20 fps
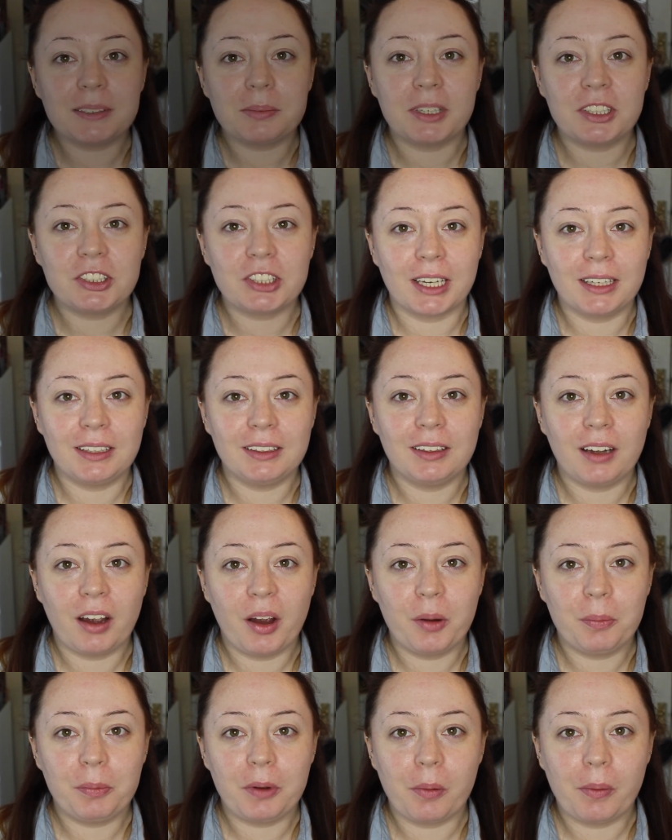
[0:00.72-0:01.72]
to my channel. I
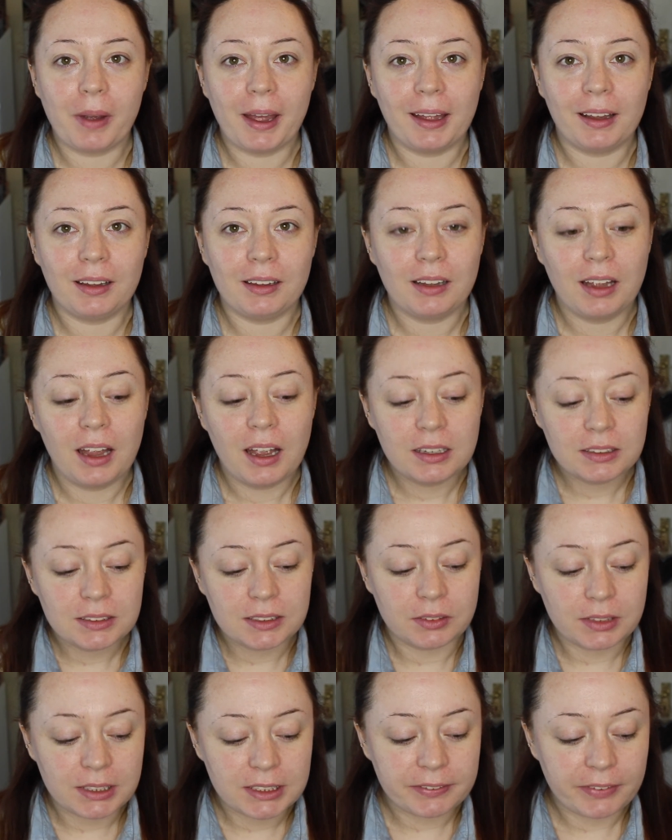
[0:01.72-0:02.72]
hope you're well. So
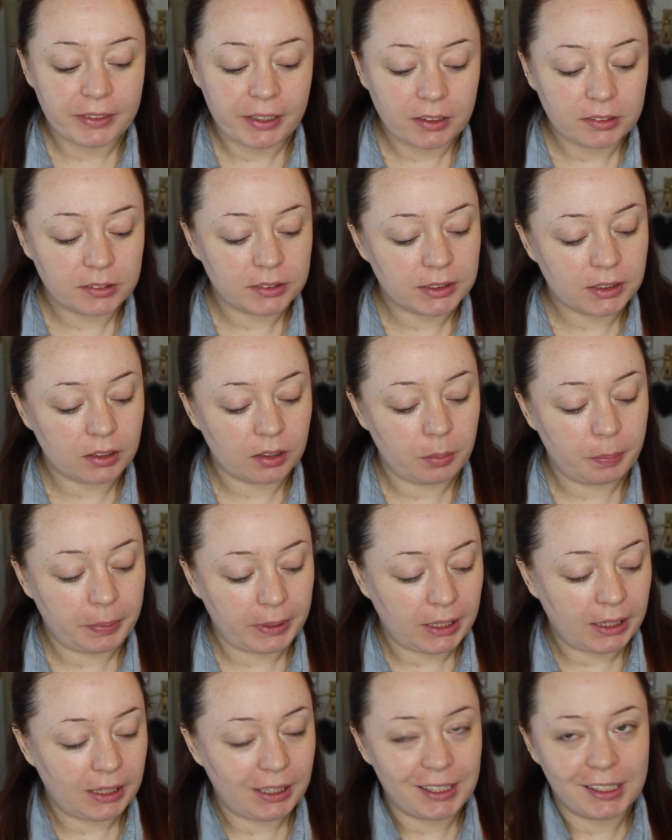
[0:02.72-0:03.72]
this video is going to
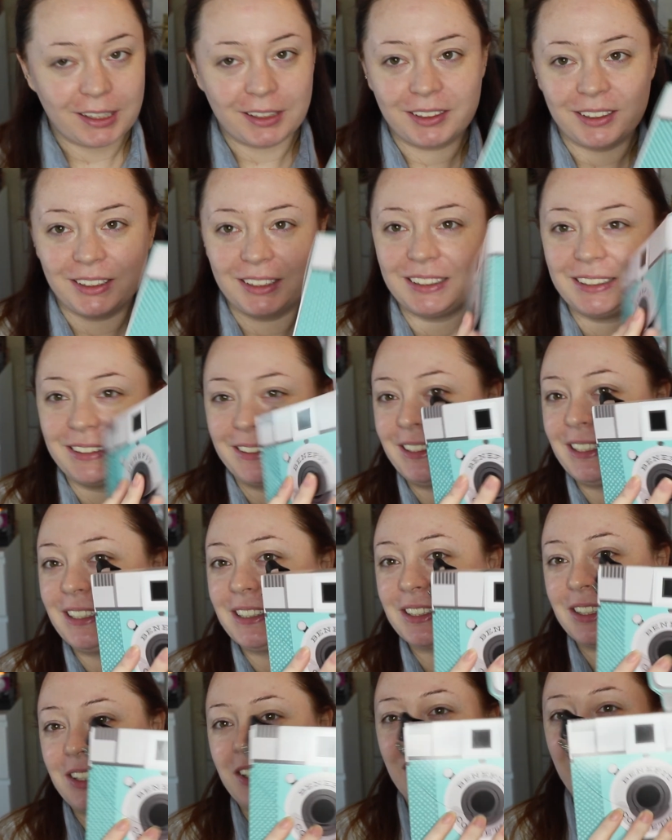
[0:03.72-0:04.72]
be on this